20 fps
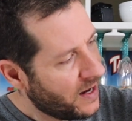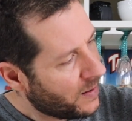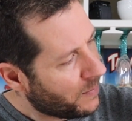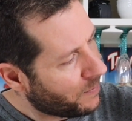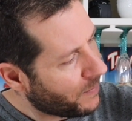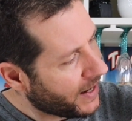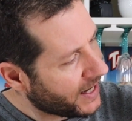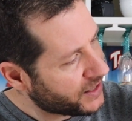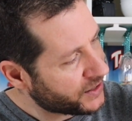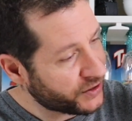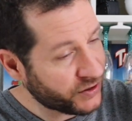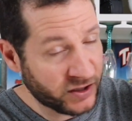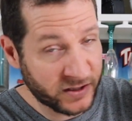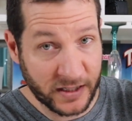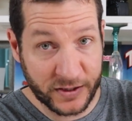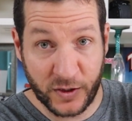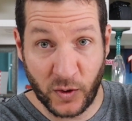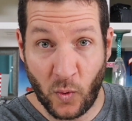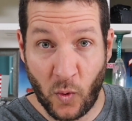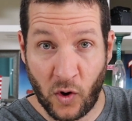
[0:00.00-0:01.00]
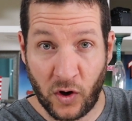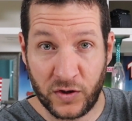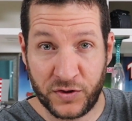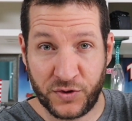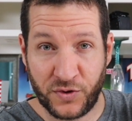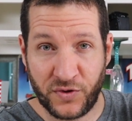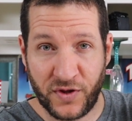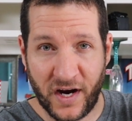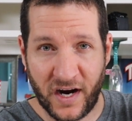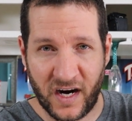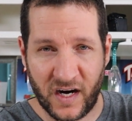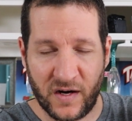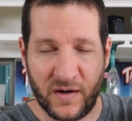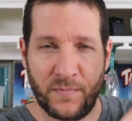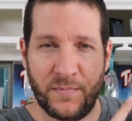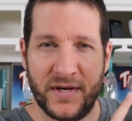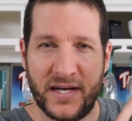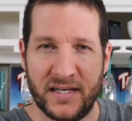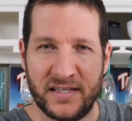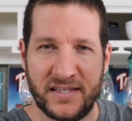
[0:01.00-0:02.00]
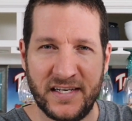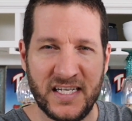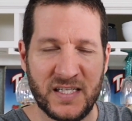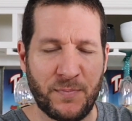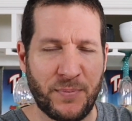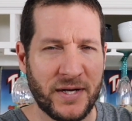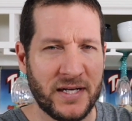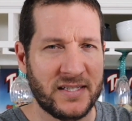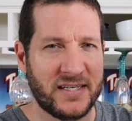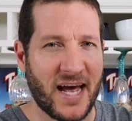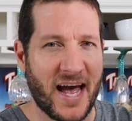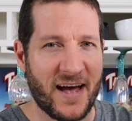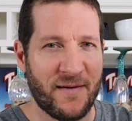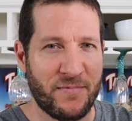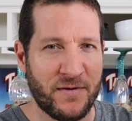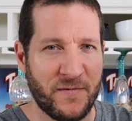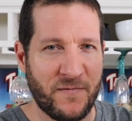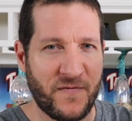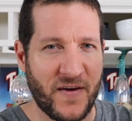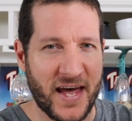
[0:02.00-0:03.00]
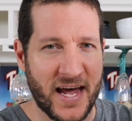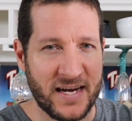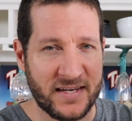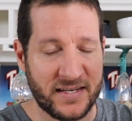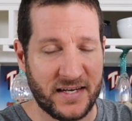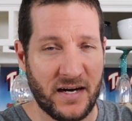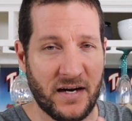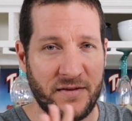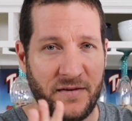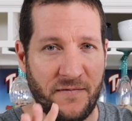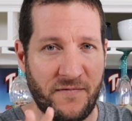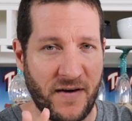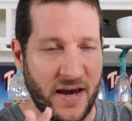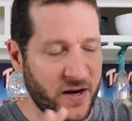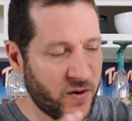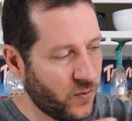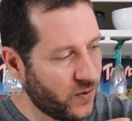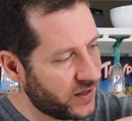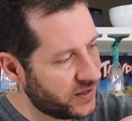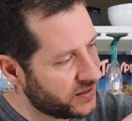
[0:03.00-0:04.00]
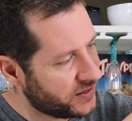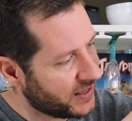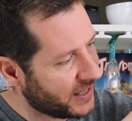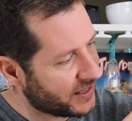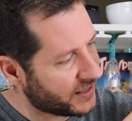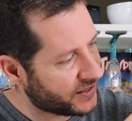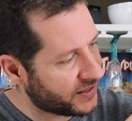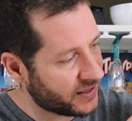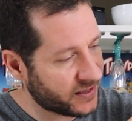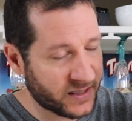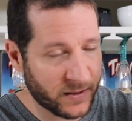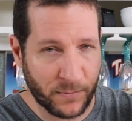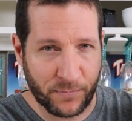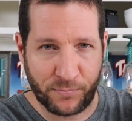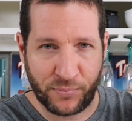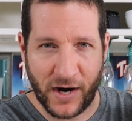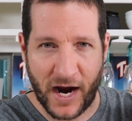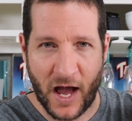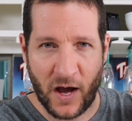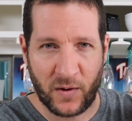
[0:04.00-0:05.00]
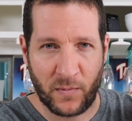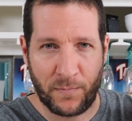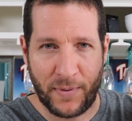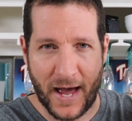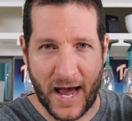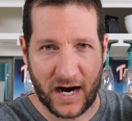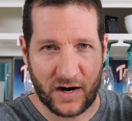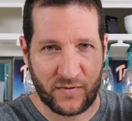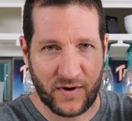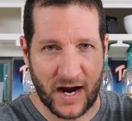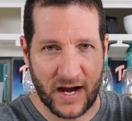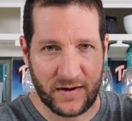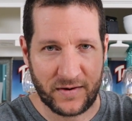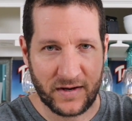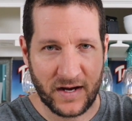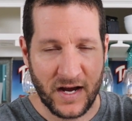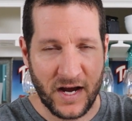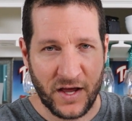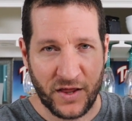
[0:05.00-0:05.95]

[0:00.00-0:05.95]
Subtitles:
make sure that the words are there, because these pins have been faked, and on the fake ones it's just a brown background.